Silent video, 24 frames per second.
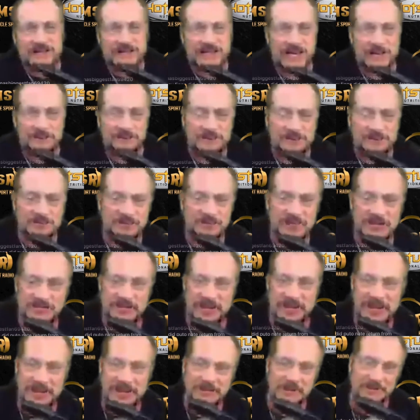his real name
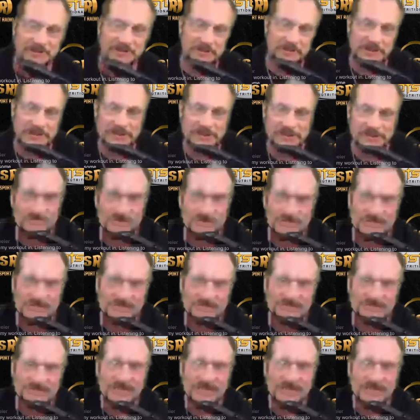and picture, and he's